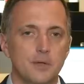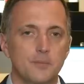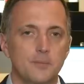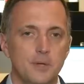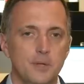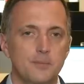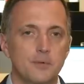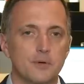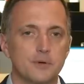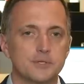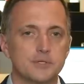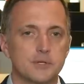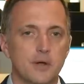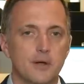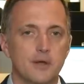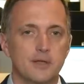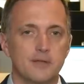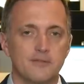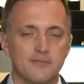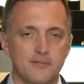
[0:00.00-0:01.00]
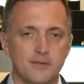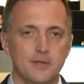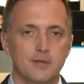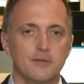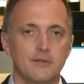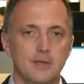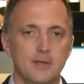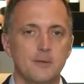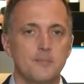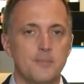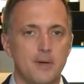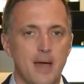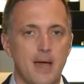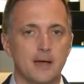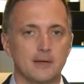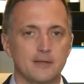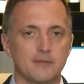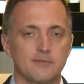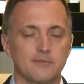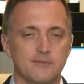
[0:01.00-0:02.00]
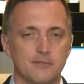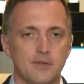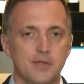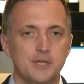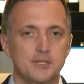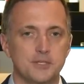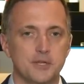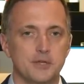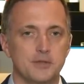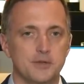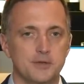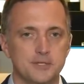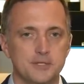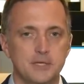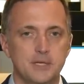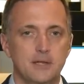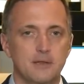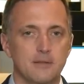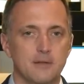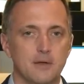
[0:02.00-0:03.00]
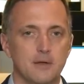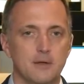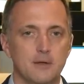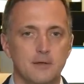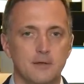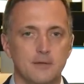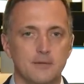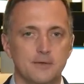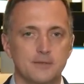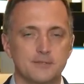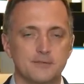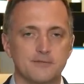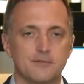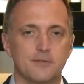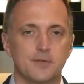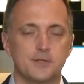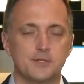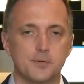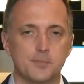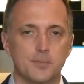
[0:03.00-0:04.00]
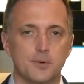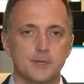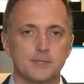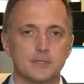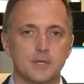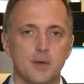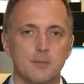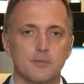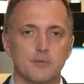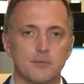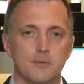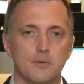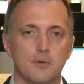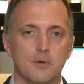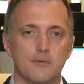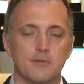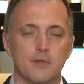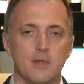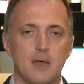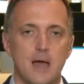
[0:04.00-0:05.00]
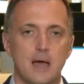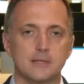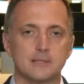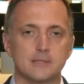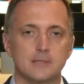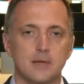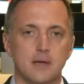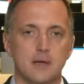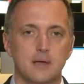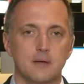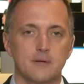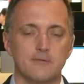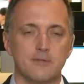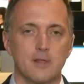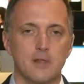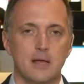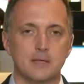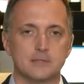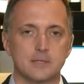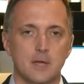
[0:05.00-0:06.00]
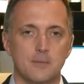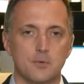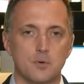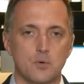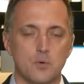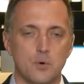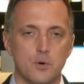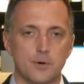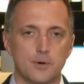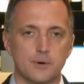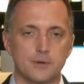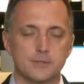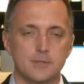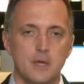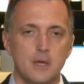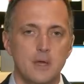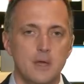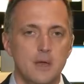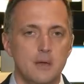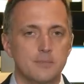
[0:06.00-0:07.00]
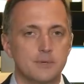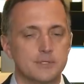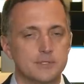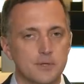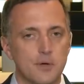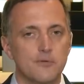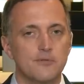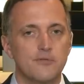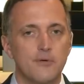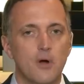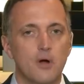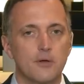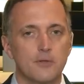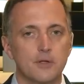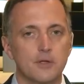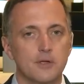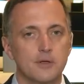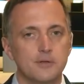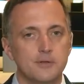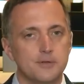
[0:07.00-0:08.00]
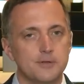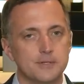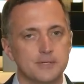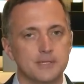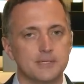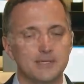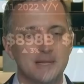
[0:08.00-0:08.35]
people are starting to feel the impact of inflation. You're seeing these inflation prints come through over the last couple quarters. But so far, the good news is